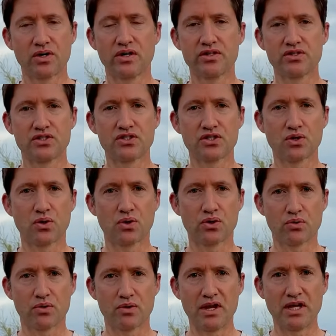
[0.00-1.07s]
Now this is the cord
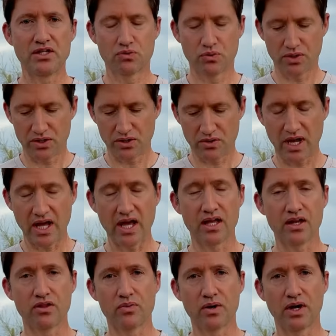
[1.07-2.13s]
that remains with your
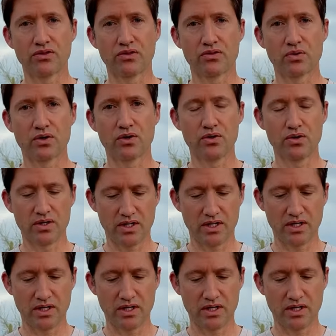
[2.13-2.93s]
hand throughout the throw,